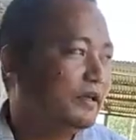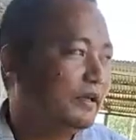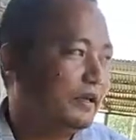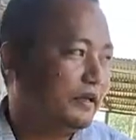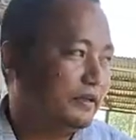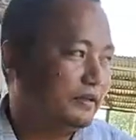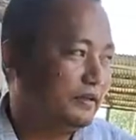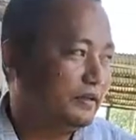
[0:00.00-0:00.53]

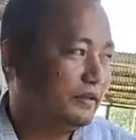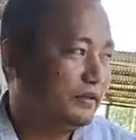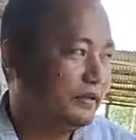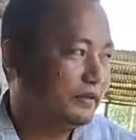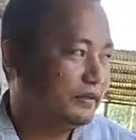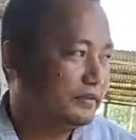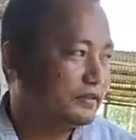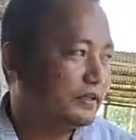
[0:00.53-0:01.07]
And
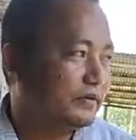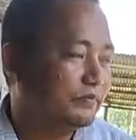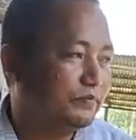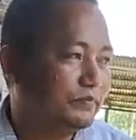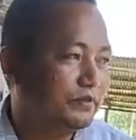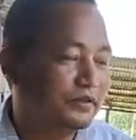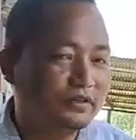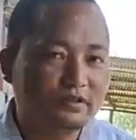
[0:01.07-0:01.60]
some
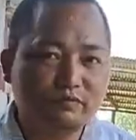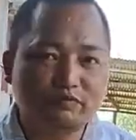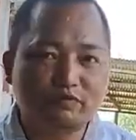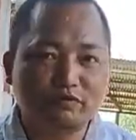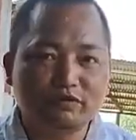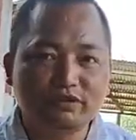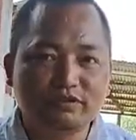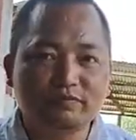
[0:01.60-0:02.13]

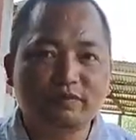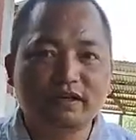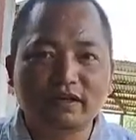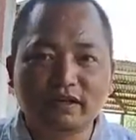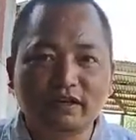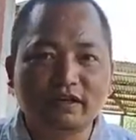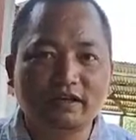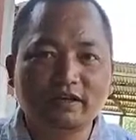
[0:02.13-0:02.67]
fruits,
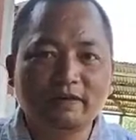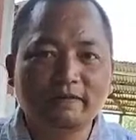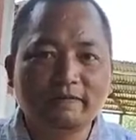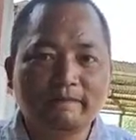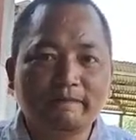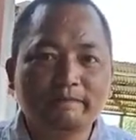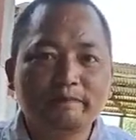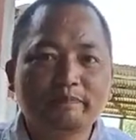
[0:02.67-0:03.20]
banana,
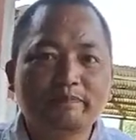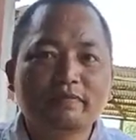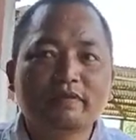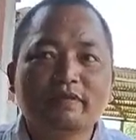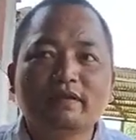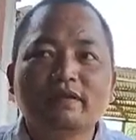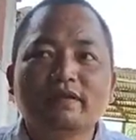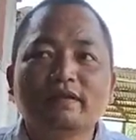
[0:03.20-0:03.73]

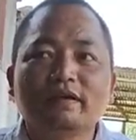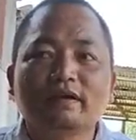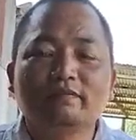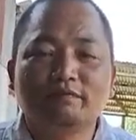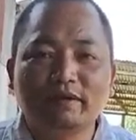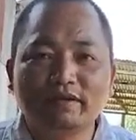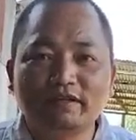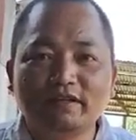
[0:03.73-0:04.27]

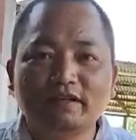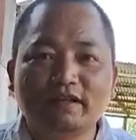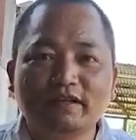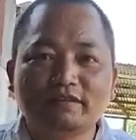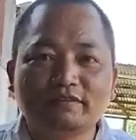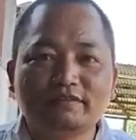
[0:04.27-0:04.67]
betel nut.